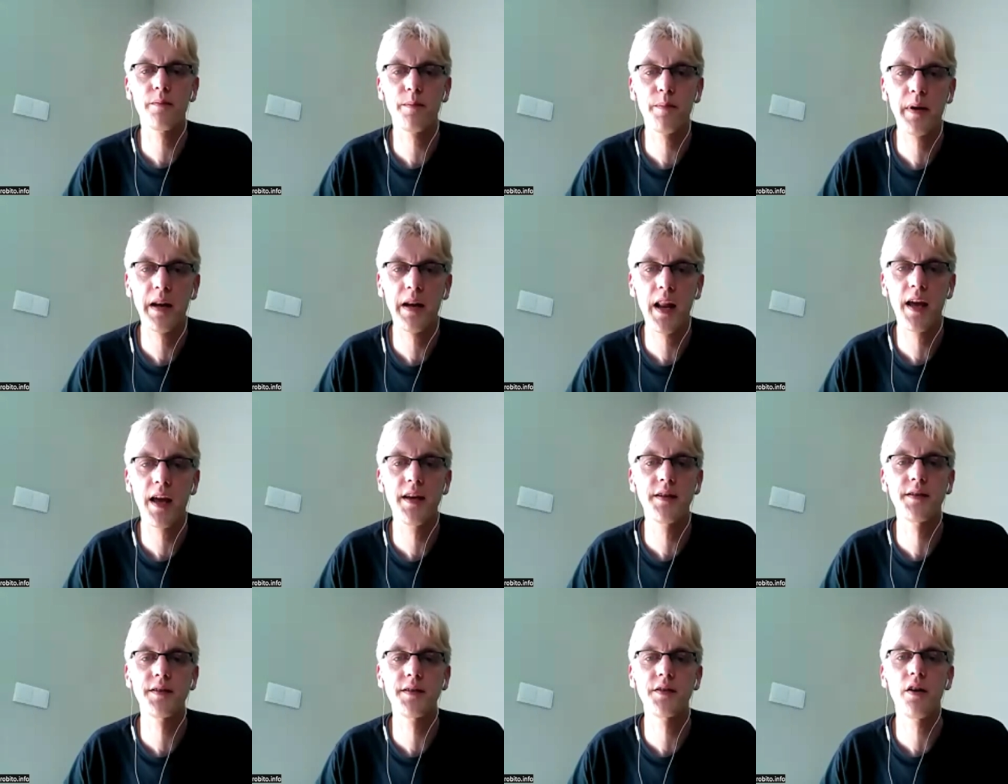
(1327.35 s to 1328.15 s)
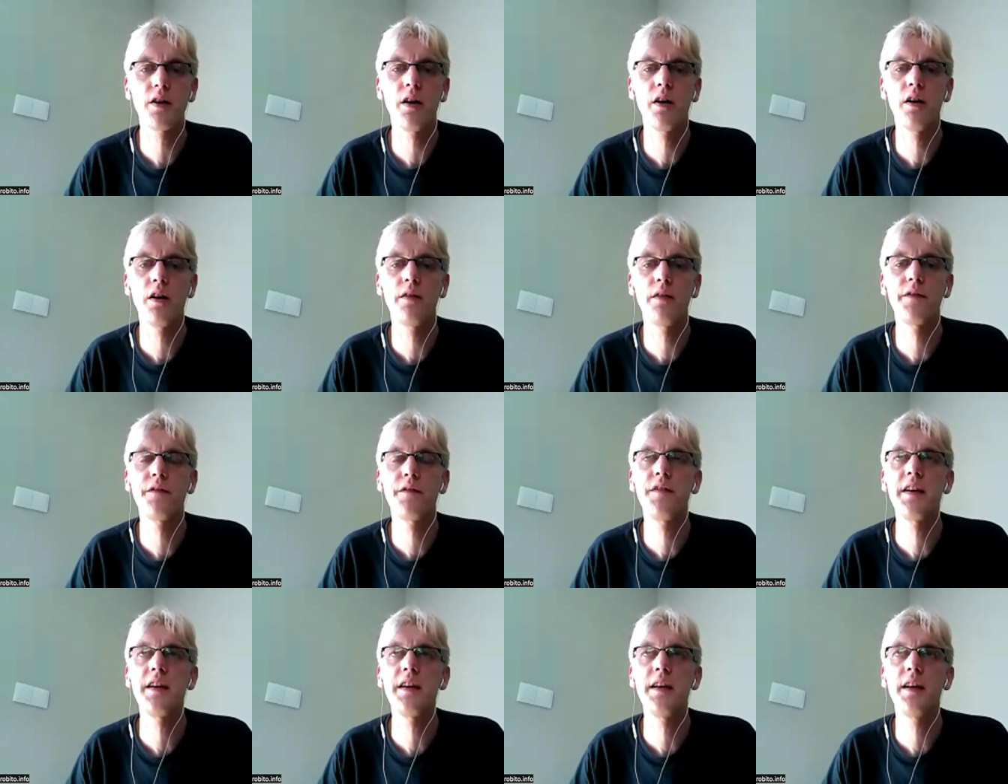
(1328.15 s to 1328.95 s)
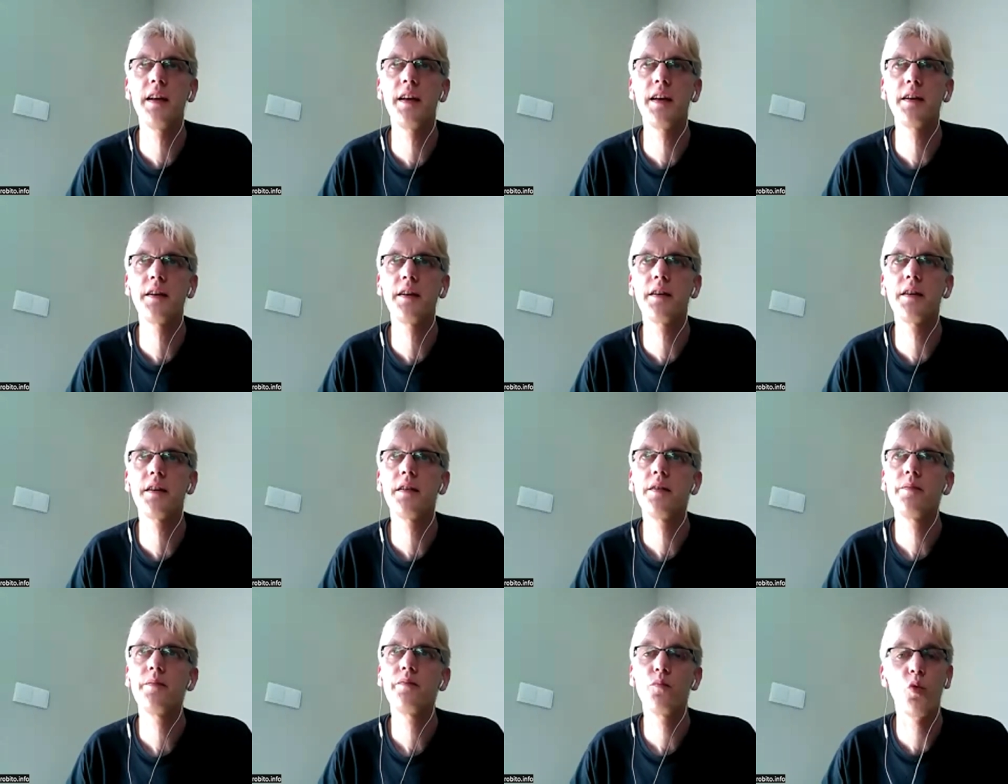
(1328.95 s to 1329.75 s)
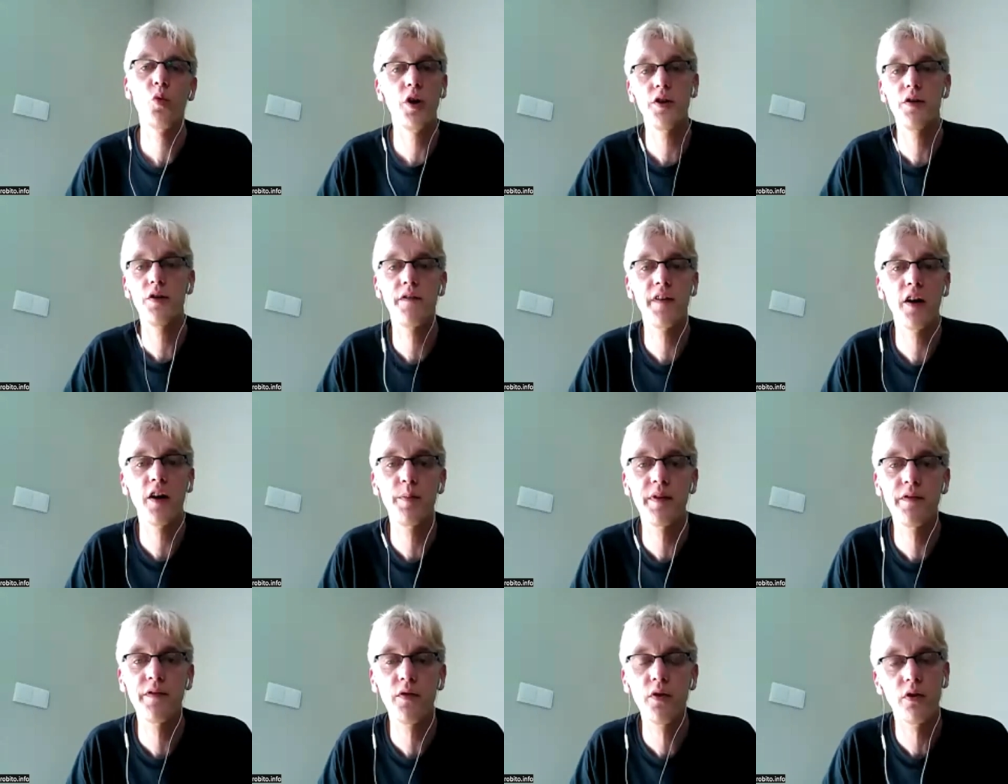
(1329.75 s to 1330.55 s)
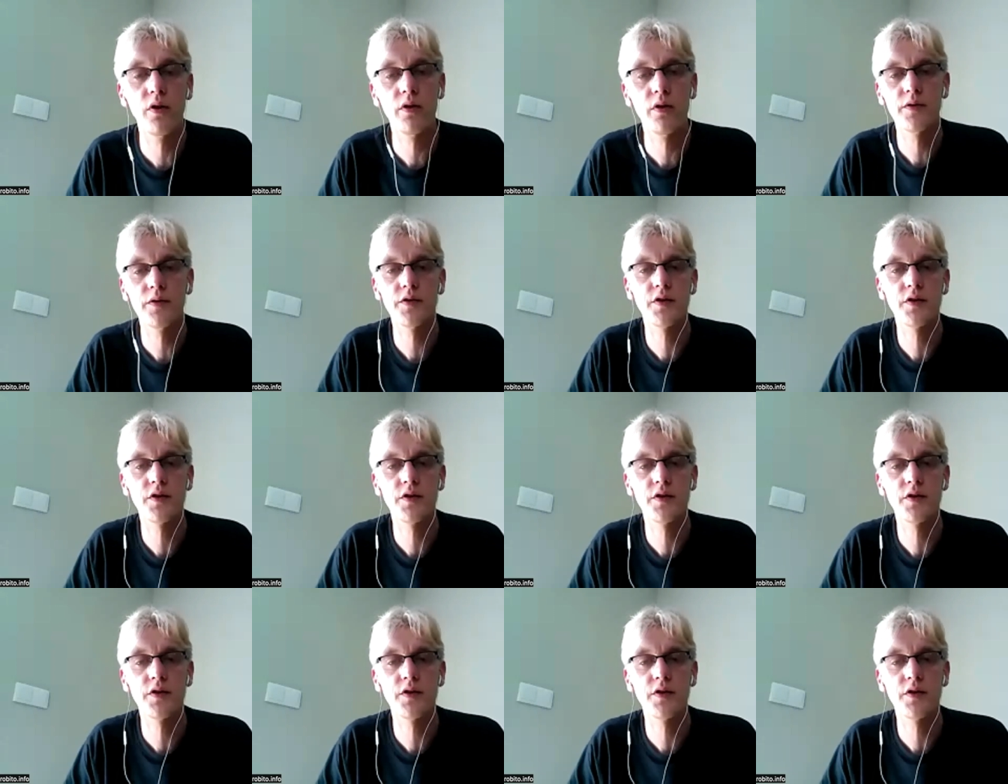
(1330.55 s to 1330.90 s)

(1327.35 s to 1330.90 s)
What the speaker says: place of feeling what you felt before.